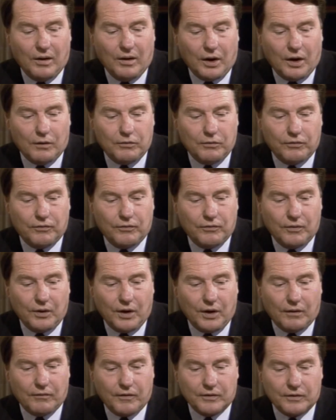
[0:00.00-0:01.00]
if
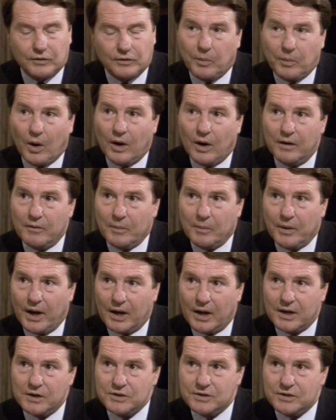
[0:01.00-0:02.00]
it's a part of a
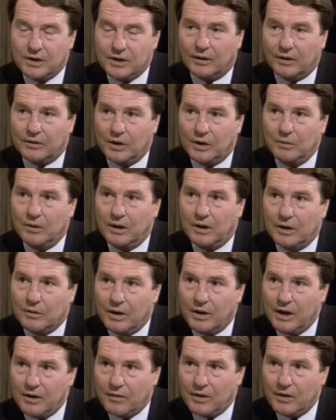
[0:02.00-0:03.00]
package deal, you would
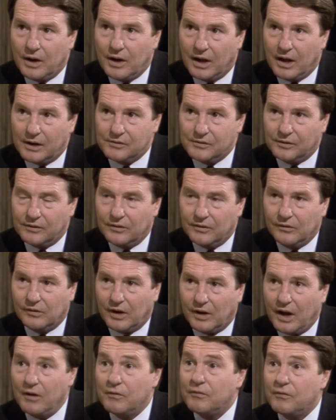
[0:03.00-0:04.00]
agree to the elections
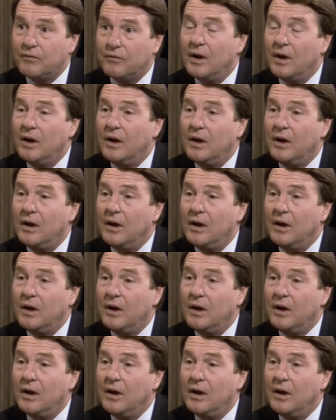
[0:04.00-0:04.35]
if